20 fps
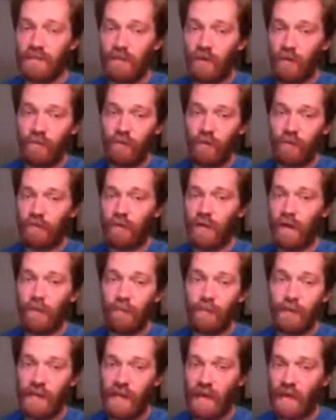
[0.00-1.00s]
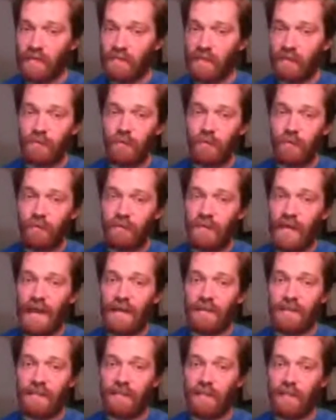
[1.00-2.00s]
So if your company has some sort of
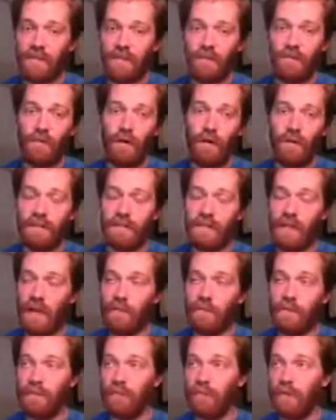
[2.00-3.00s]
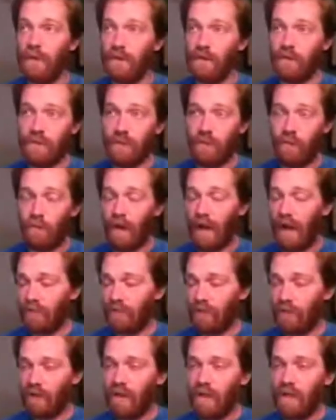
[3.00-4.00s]
task that they do all the time in builds or
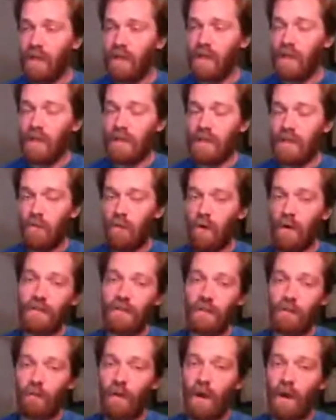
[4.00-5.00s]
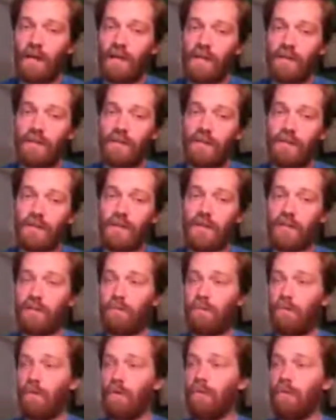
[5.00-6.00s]
whatever, and you wanted to write a Solution
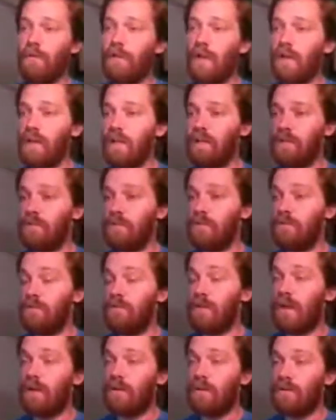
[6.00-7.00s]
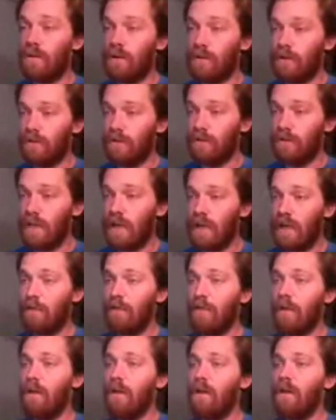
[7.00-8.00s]
Explorer plugin to do that, you could do
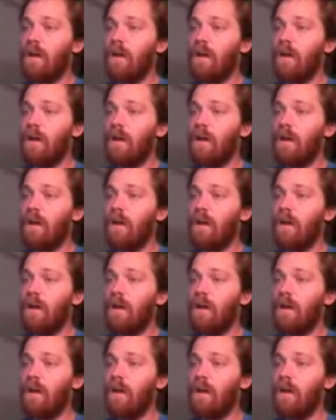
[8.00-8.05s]
that.